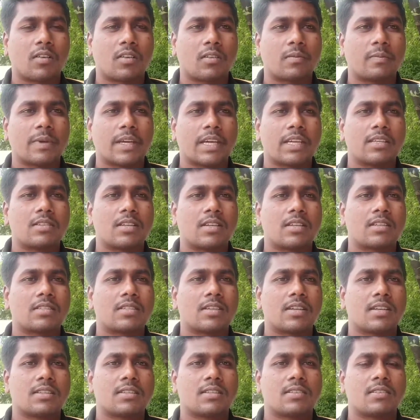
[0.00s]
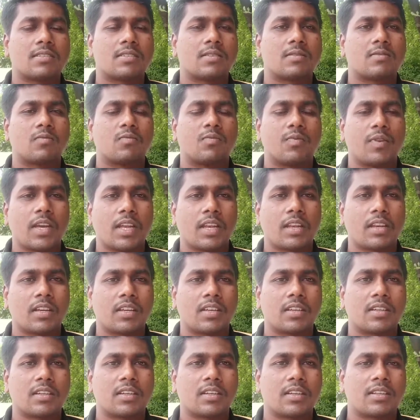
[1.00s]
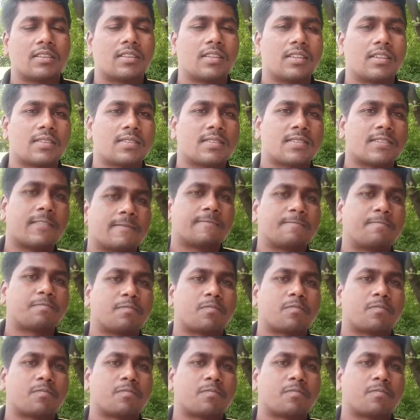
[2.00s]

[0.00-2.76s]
or major changes we learn in this